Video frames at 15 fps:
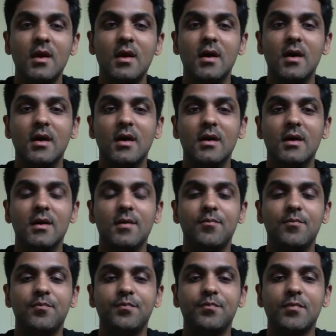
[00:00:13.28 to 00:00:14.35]
uh,
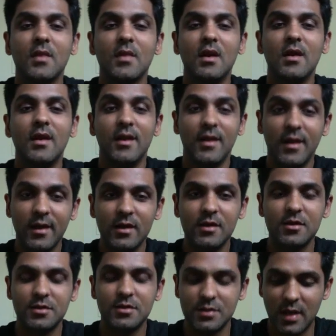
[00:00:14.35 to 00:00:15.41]
in
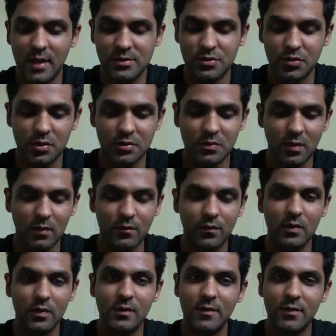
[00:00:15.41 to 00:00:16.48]
English as usual for
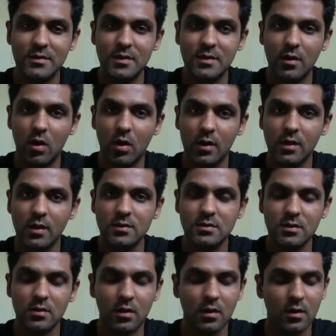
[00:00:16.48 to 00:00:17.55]
the Western audience
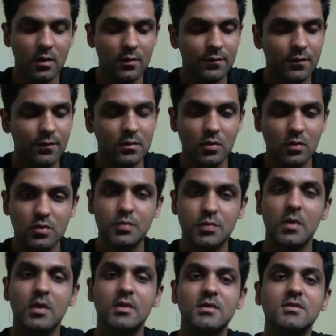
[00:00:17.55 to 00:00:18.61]
or for those
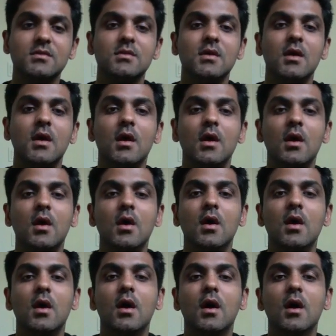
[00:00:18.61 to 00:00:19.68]
ones
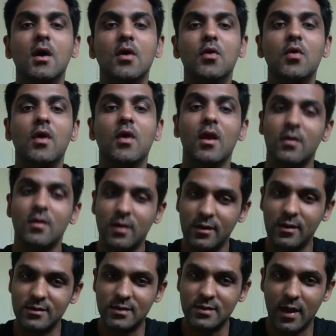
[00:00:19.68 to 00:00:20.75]
who cannot
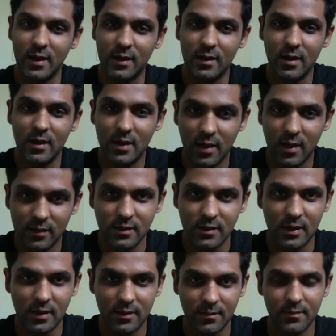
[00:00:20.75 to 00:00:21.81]
understand
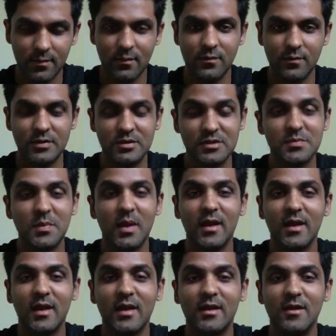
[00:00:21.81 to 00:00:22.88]
Hindi, which is my
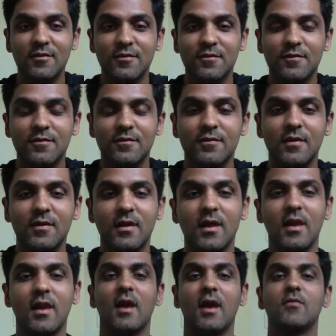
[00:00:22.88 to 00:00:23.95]
native
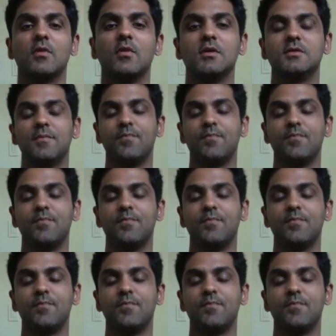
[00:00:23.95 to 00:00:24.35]
language.